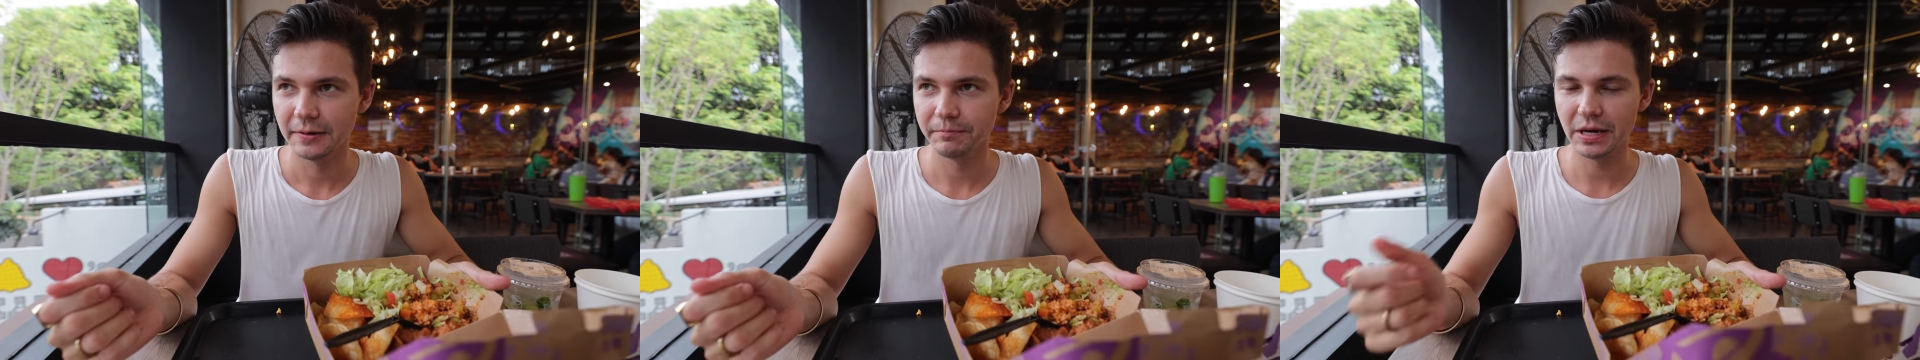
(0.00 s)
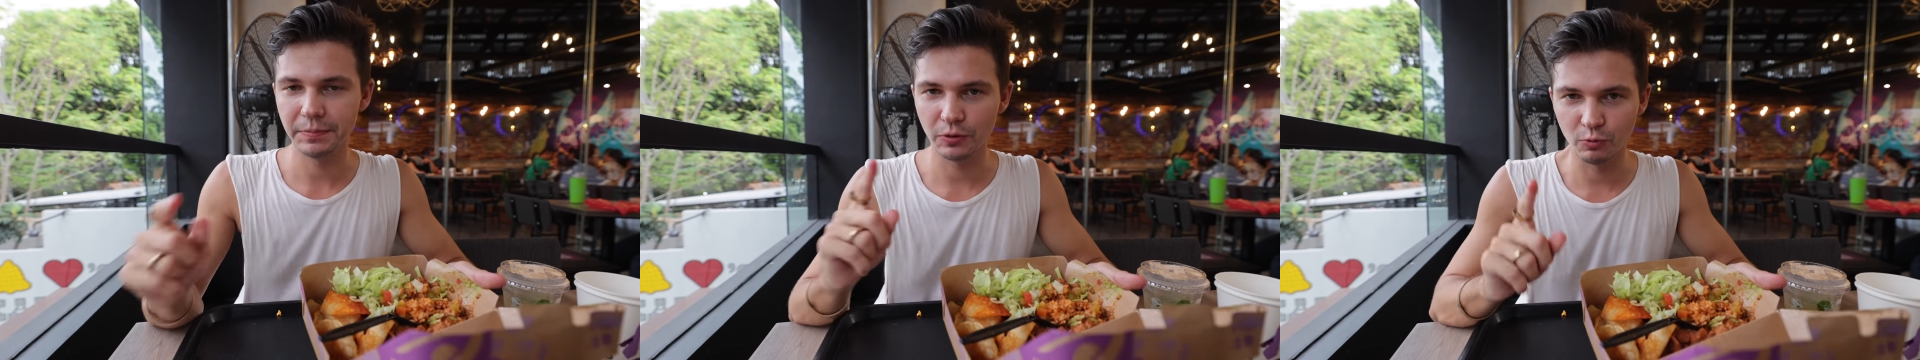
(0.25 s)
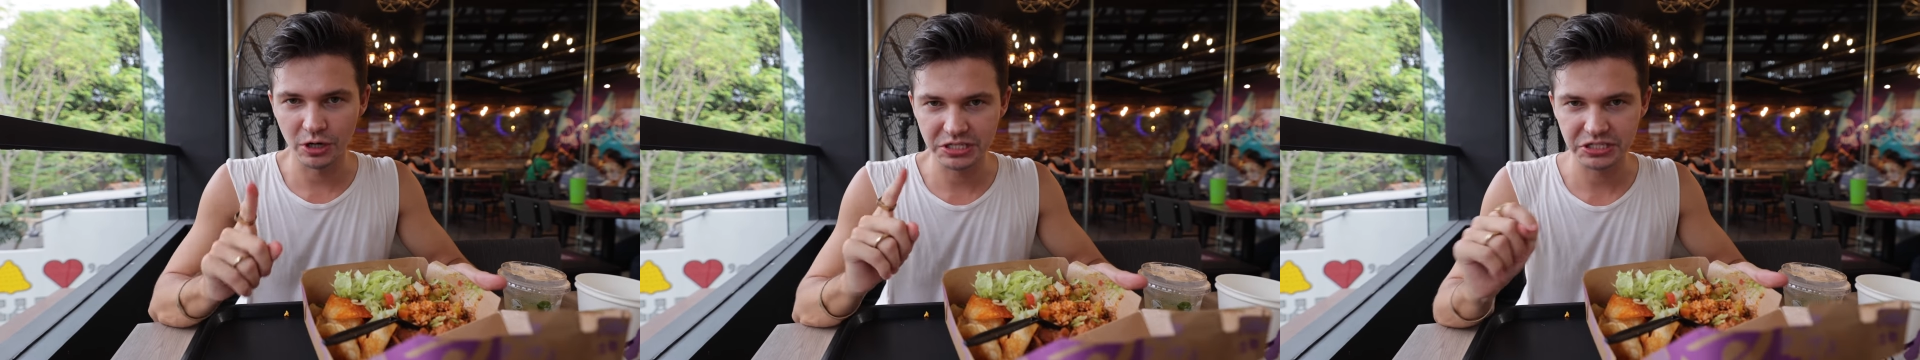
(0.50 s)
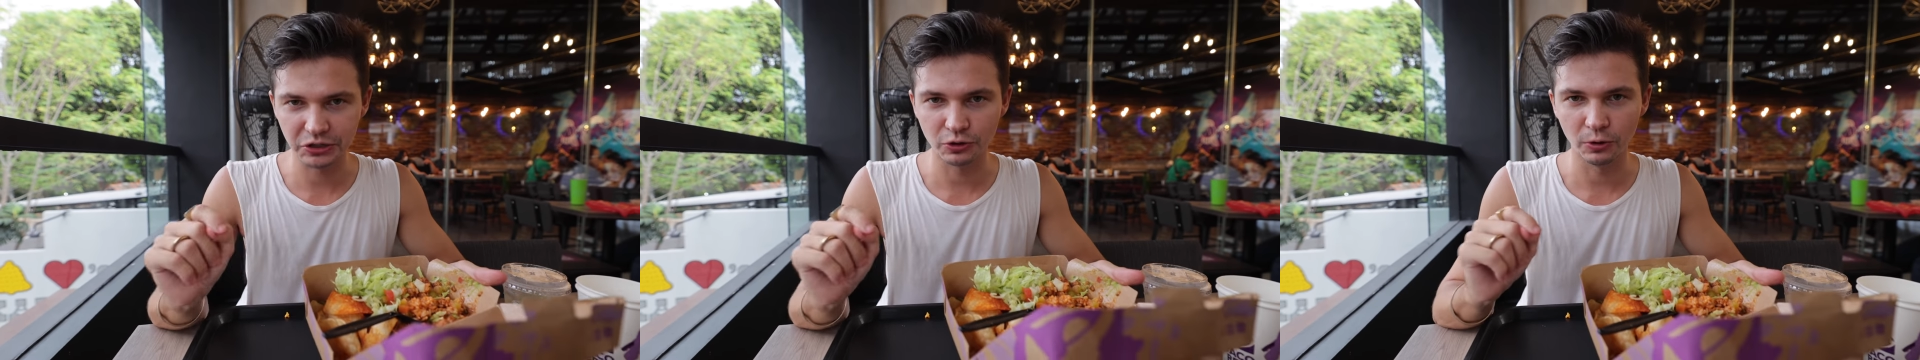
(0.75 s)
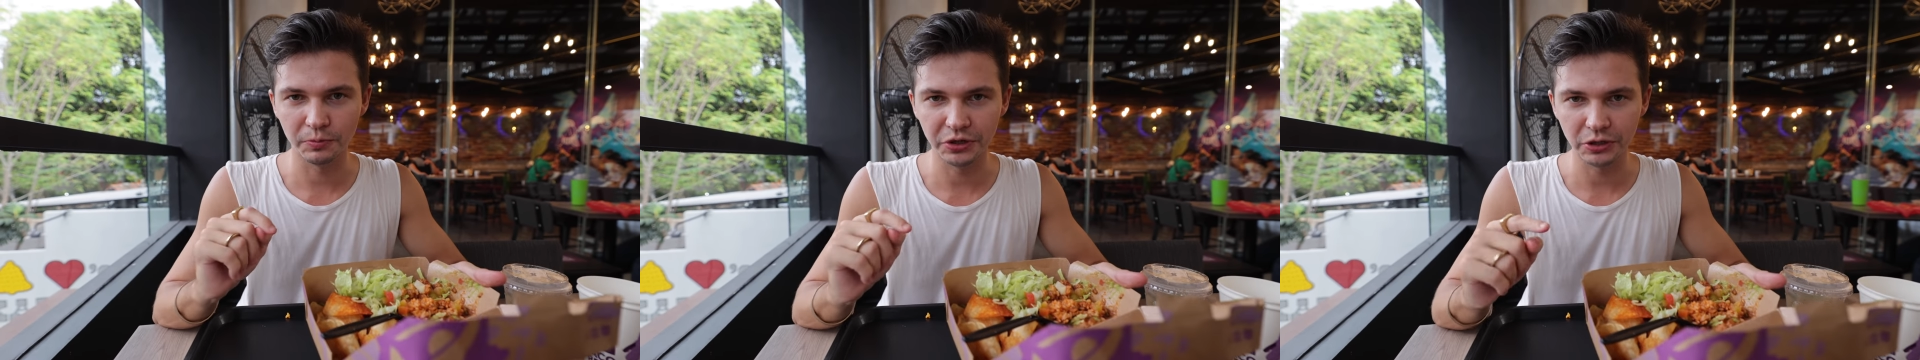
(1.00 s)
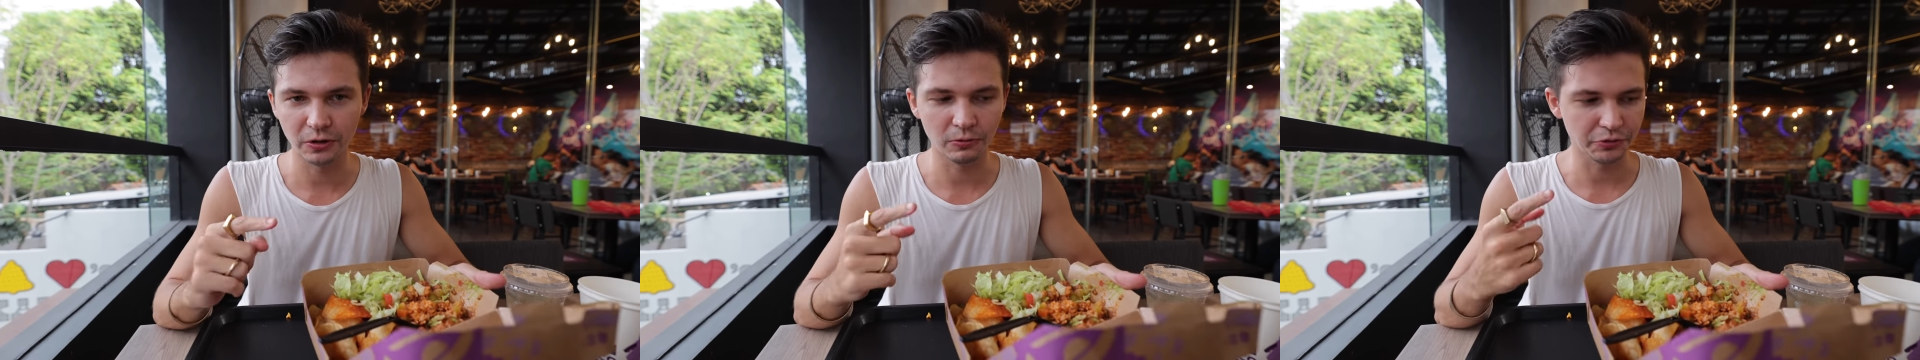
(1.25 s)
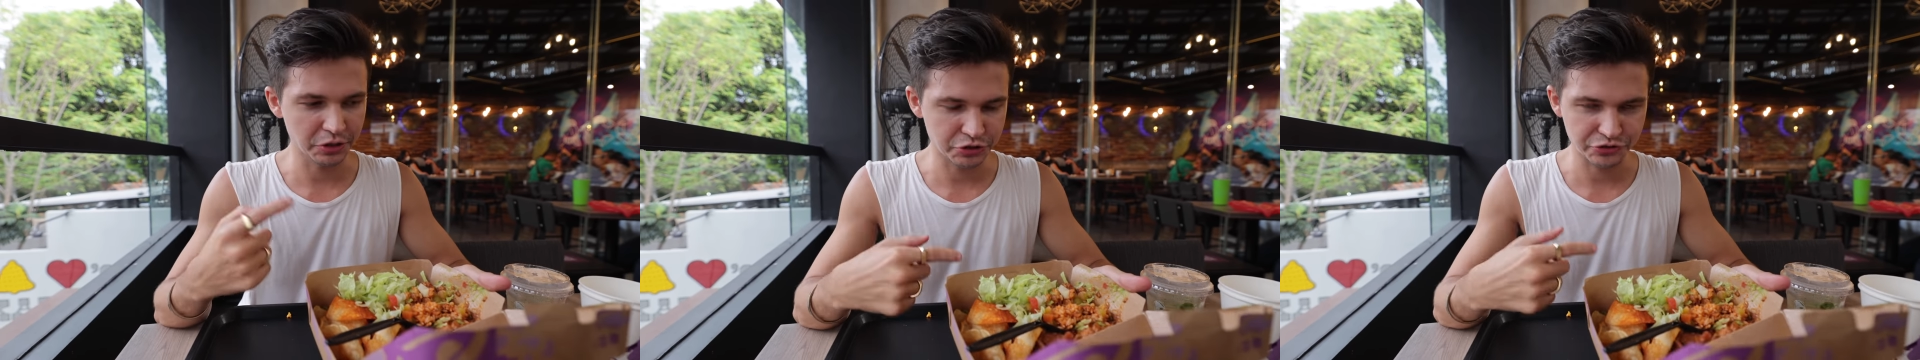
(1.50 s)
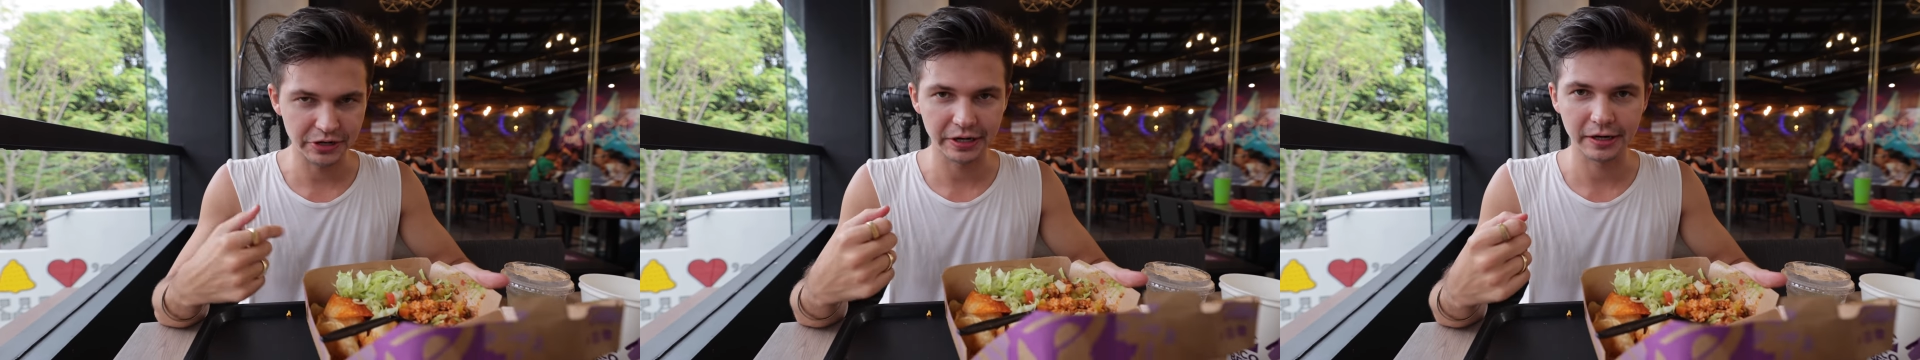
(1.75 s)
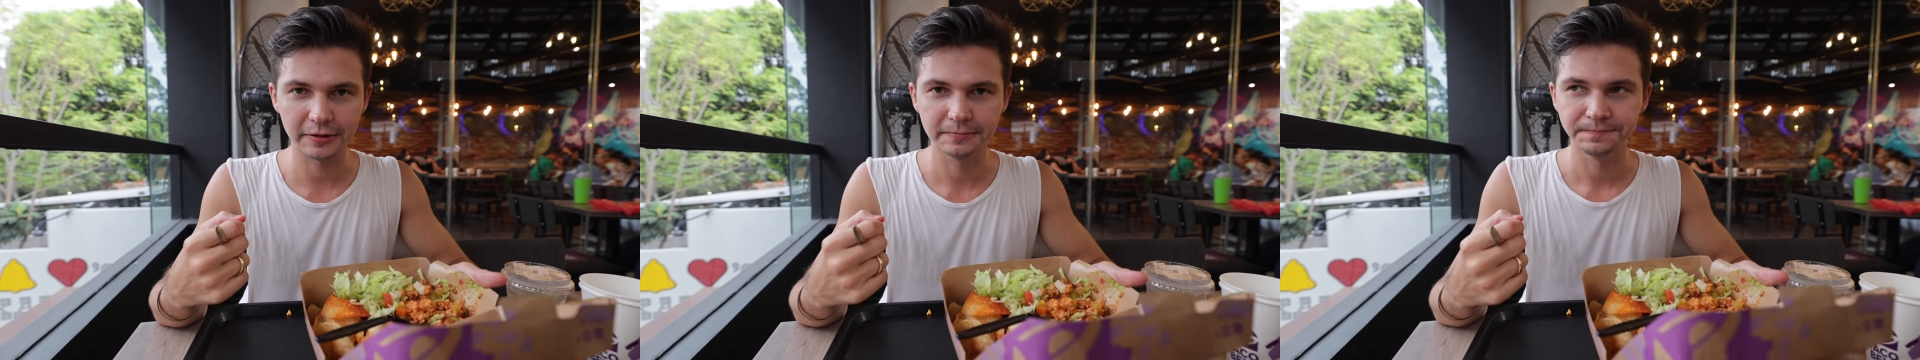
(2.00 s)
maybe one single meal with a drink,